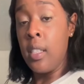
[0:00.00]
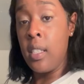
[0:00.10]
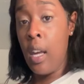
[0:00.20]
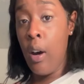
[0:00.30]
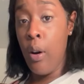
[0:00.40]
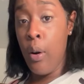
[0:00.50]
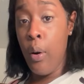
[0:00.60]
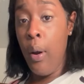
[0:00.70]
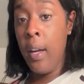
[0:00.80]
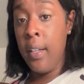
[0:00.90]

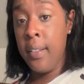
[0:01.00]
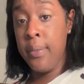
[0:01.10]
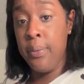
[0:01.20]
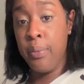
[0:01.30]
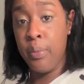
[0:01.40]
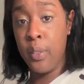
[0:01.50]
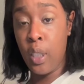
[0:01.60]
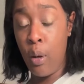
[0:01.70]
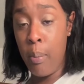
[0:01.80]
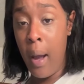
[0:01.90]
So,
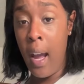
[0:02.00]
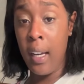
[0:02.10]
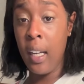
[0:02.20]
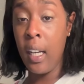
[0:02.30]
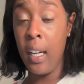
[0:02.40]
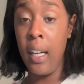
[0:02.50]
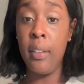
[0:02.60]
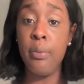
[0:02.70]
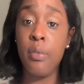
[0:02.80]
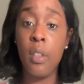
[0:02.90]
don't mind the gut.
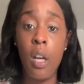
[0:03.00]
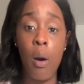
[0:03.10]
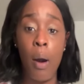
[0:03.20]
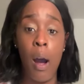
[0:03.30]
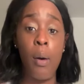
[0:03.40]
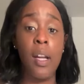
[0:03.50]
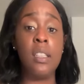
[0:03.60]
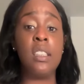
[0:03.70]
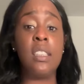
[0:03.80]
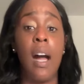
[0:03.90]
Go out
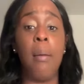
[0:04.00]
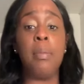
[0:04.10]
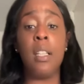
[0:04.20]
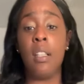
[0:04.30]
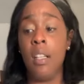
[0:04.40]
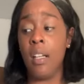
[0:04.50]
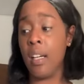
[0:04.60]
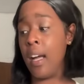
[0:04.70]
and shop the look,